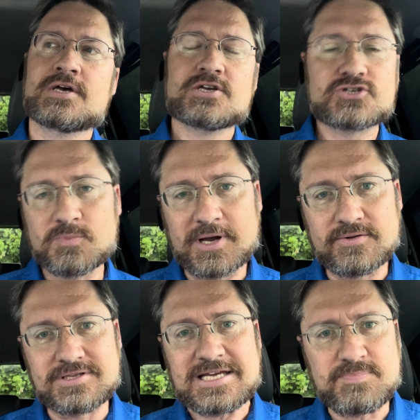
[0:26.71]
So my
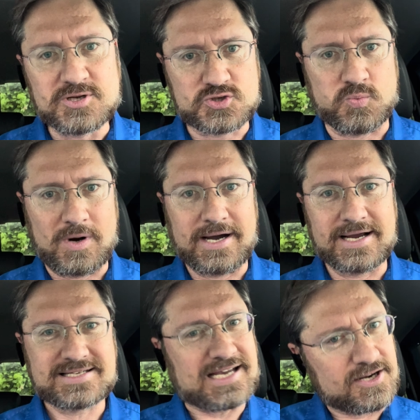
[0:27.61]
deepest why
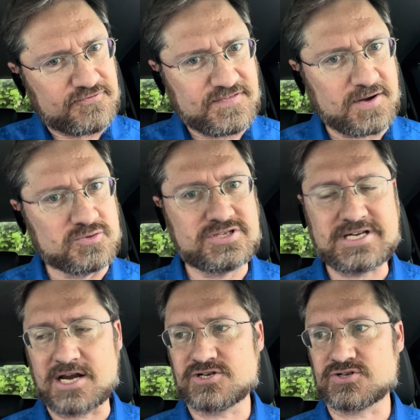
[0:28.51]
is kind of
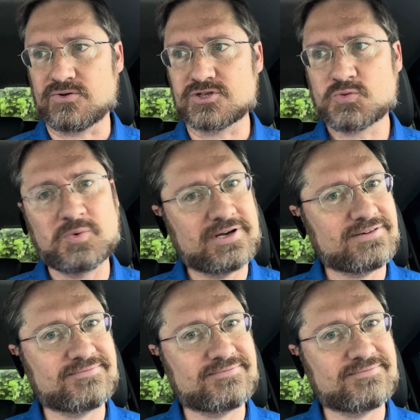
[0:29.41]
foundational. It's what